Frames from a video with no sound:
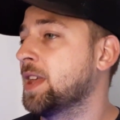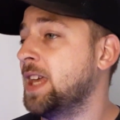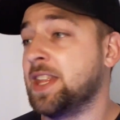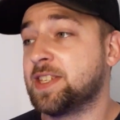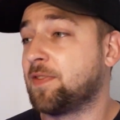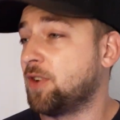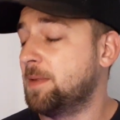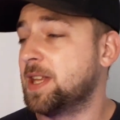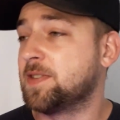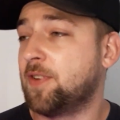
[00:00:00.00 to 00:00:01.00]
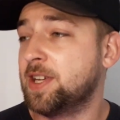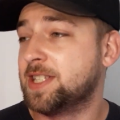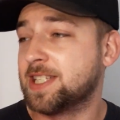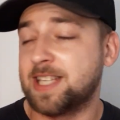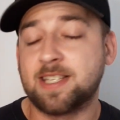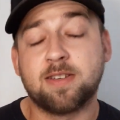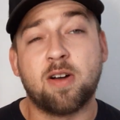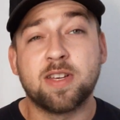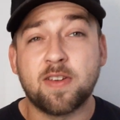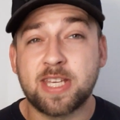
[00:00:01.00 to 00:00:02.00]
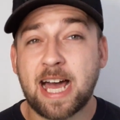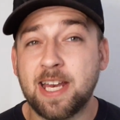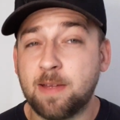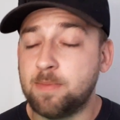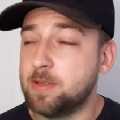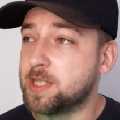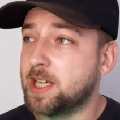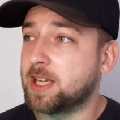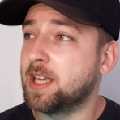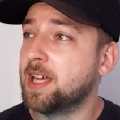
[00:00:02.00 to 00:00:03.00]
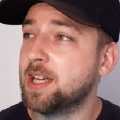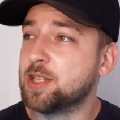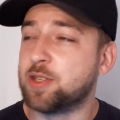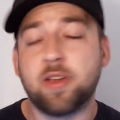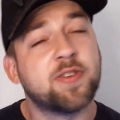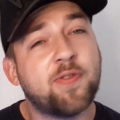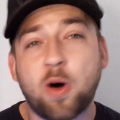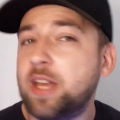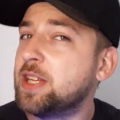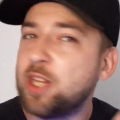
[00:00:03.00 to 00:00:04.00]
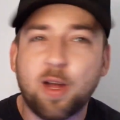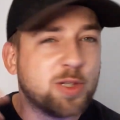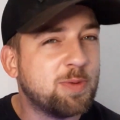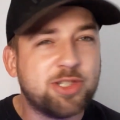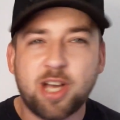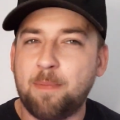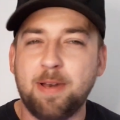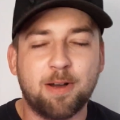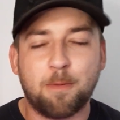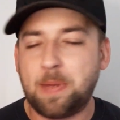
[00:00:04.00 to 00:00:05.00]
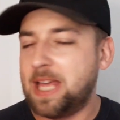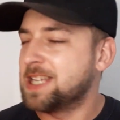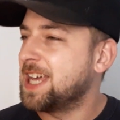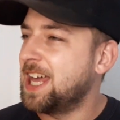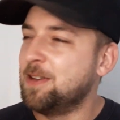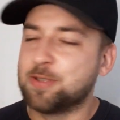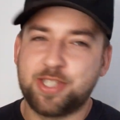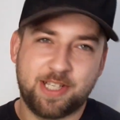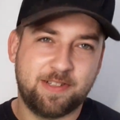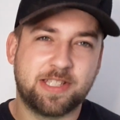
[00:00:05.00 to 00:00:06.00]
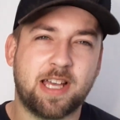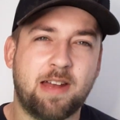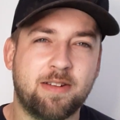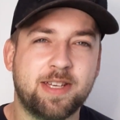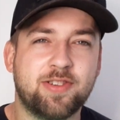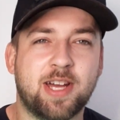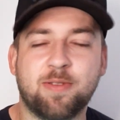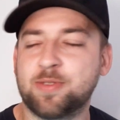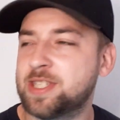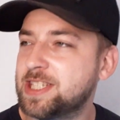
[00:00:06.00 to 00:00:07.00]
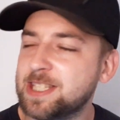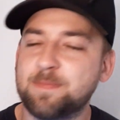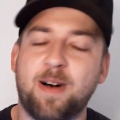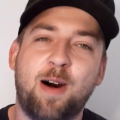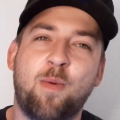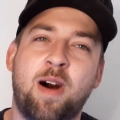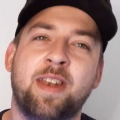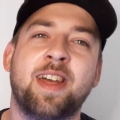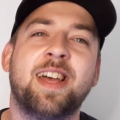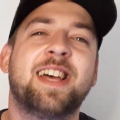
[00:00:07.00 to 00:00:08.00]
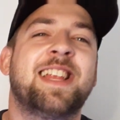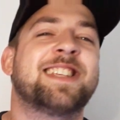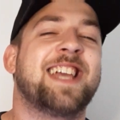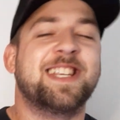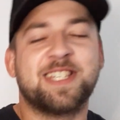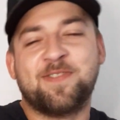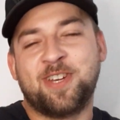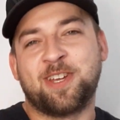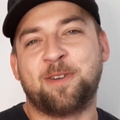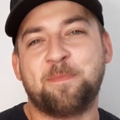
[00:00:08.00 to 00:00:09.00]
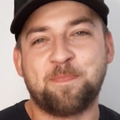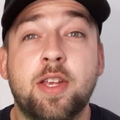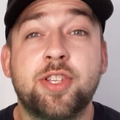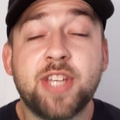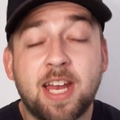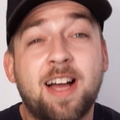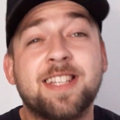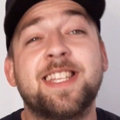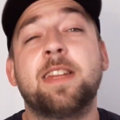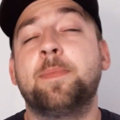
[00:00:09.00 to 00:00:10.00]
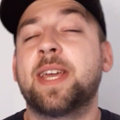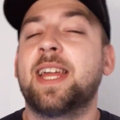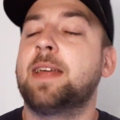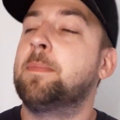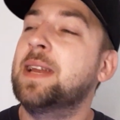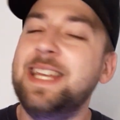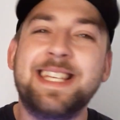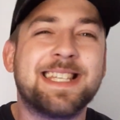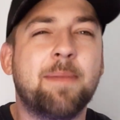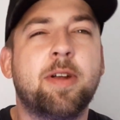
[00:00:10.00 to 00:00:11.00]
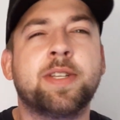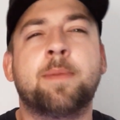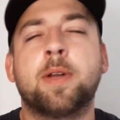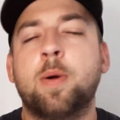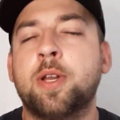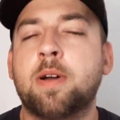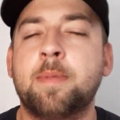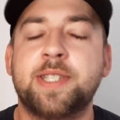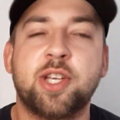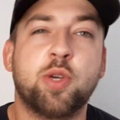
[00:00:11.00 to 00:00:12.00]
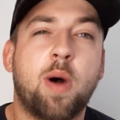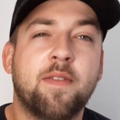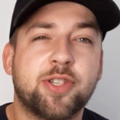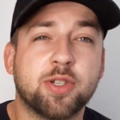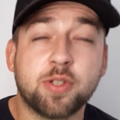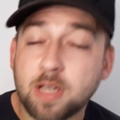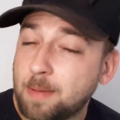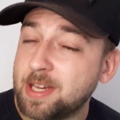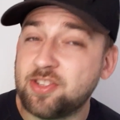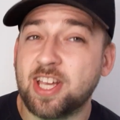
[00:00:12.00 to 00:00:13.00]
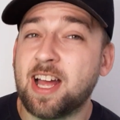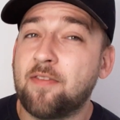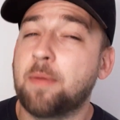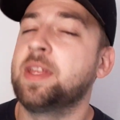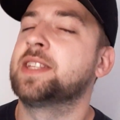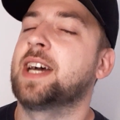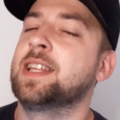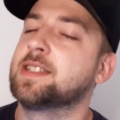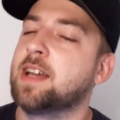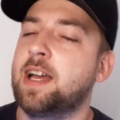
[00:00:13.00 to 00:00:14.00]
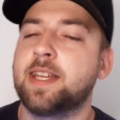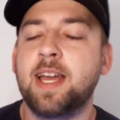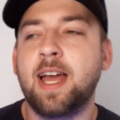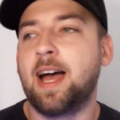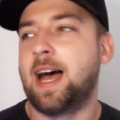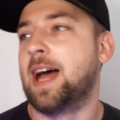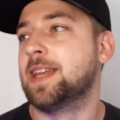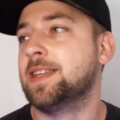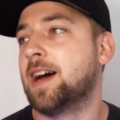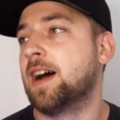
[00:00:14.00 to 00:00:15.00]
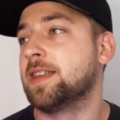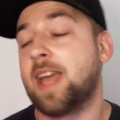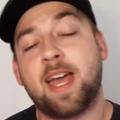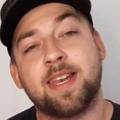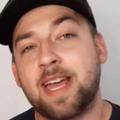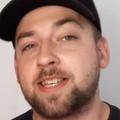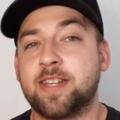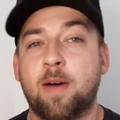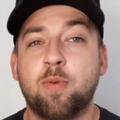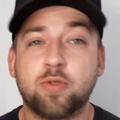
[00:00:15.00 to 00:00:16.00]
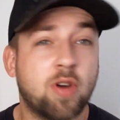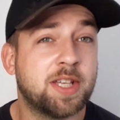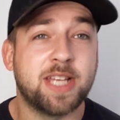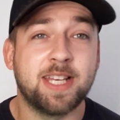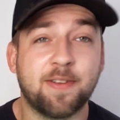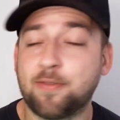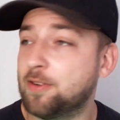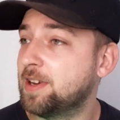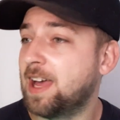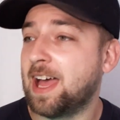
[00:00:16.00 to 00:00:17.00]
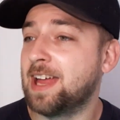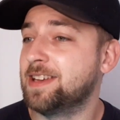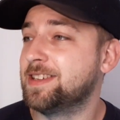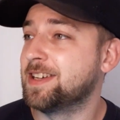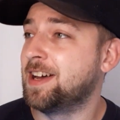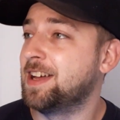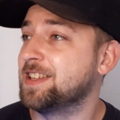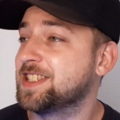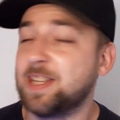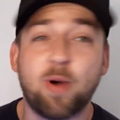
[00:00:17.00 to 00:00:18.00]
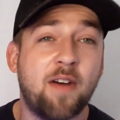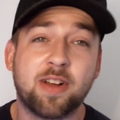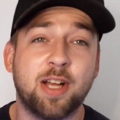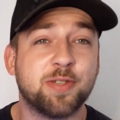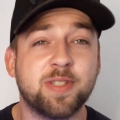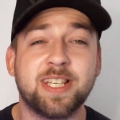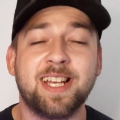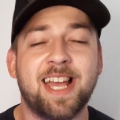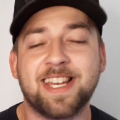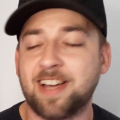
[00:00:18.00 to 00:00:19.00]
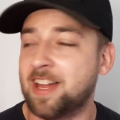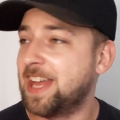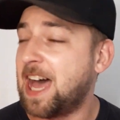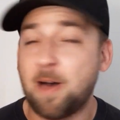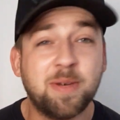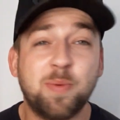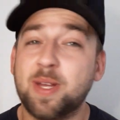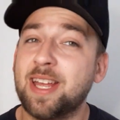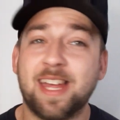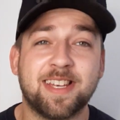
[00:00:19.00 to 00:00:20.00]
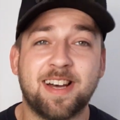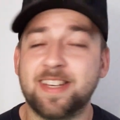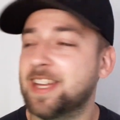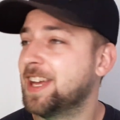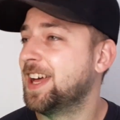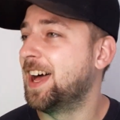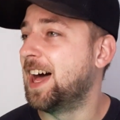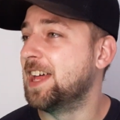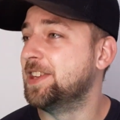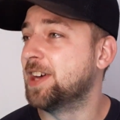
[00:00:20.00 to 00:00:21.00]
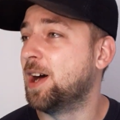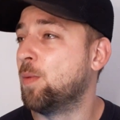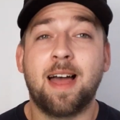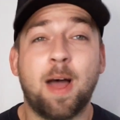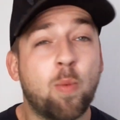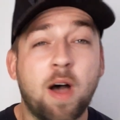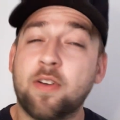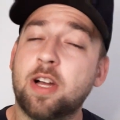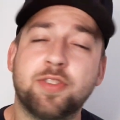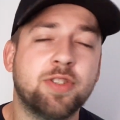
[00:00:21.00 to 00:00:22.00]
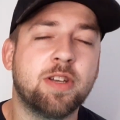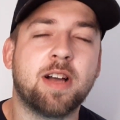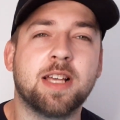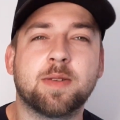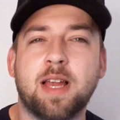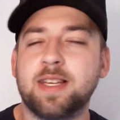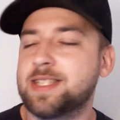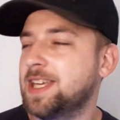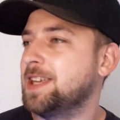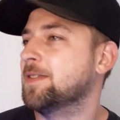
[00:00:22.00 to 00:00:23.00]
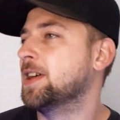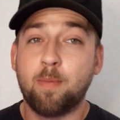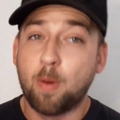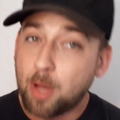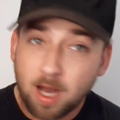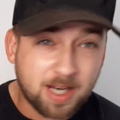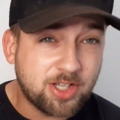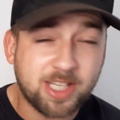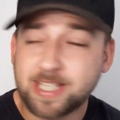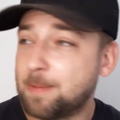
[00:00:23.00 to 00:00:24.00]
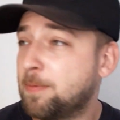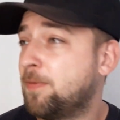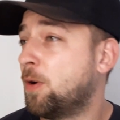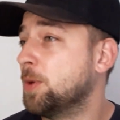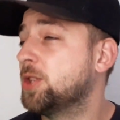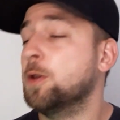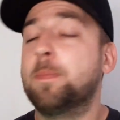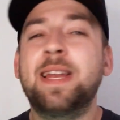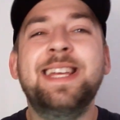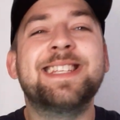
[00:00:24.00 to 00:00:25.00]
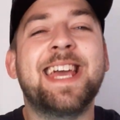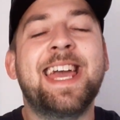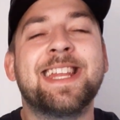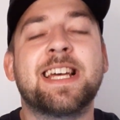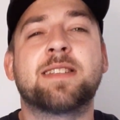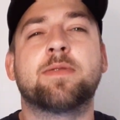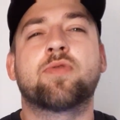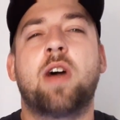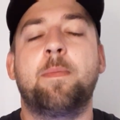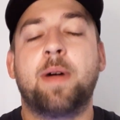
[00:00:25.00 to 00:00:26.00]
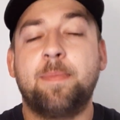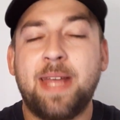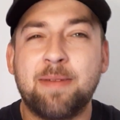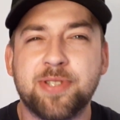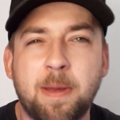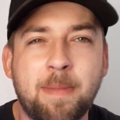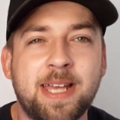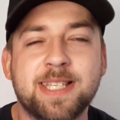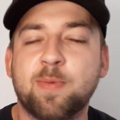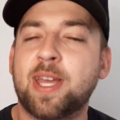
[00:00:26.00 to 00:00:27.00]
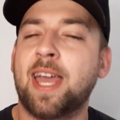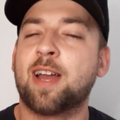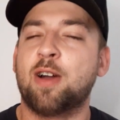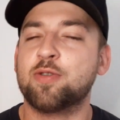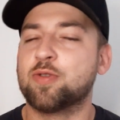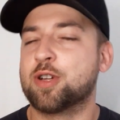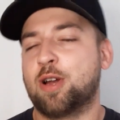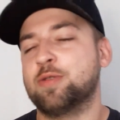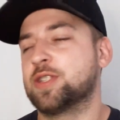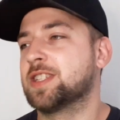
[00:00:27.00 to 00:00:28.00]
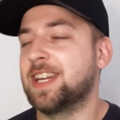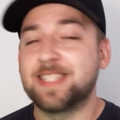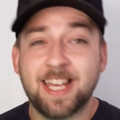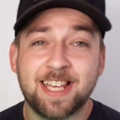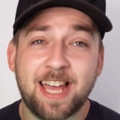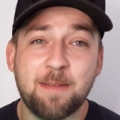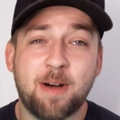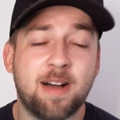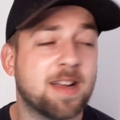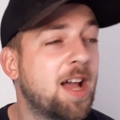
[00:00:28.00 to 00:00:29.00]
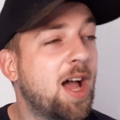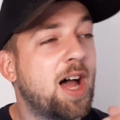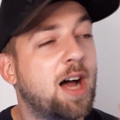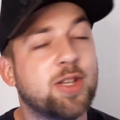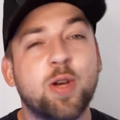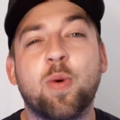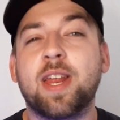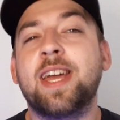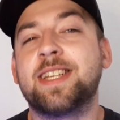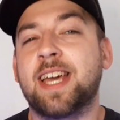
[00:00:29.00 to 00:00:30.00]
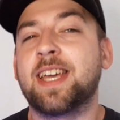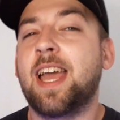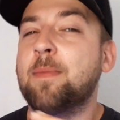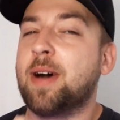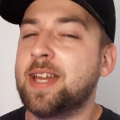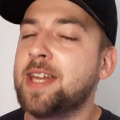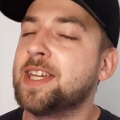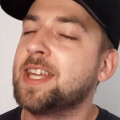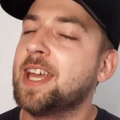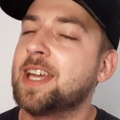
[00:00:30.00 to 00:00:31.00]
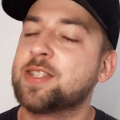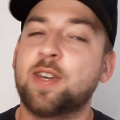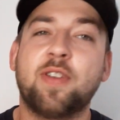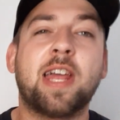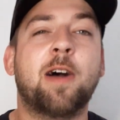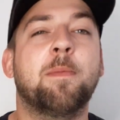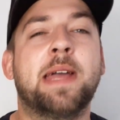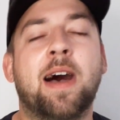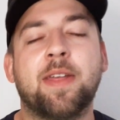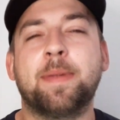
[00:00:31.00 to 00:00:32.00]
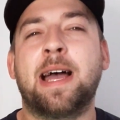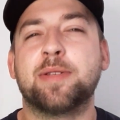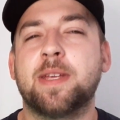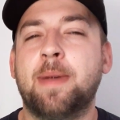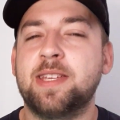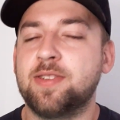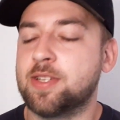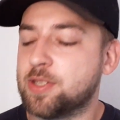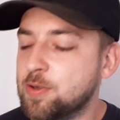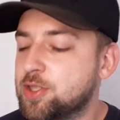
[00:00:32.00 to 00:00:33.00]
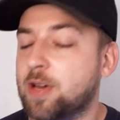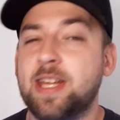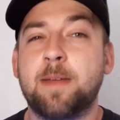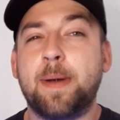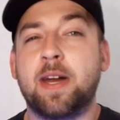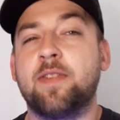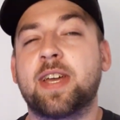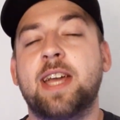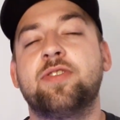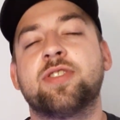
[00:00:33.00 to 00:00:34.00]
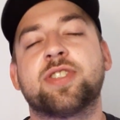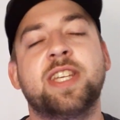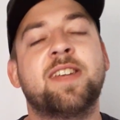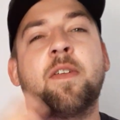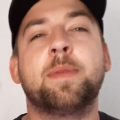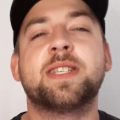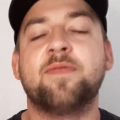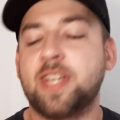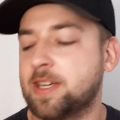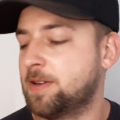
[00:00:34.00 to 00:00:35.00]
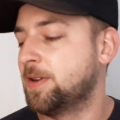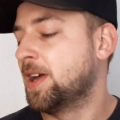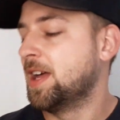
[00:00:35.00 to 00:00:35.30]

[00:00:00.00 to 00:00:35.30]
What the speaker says: This is 3 minutes, 36 seconds long. It's Italian music. So I just thought, you know, switch it up a little bit, get a little series going on this channel. So this is part one. Let's get into the video. So yeah, like I said at the beginning, please let me know down below in the comment section what other songs you'd like me to check out from the Italian side. And next up, we'll try something different and see what other countries we can get done, how many we can get done, and what other country you guys would like to see. But we are going to check this out. Before we do, please hit that subscribe button. It'd be absolutely amazing. We're getting closer and closer to that 10K mark. I do want to hit 10K by the end of the year. So if you can help me out, that'd be absolutely amazing. You could do so. Hit the bell notification so you never miss a video.